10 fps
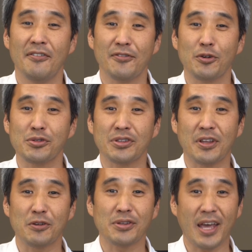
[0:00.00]
First,
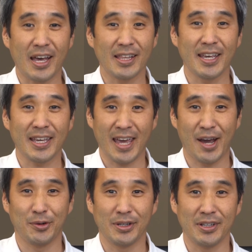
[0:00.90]
there's LA
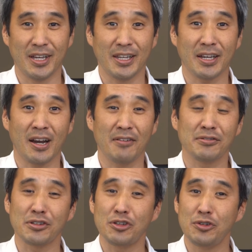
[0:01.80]
County, and it
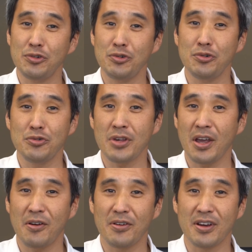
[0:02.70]
covers a huge
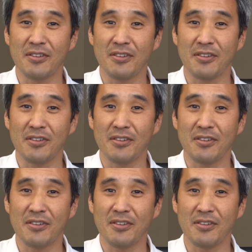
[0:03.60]
area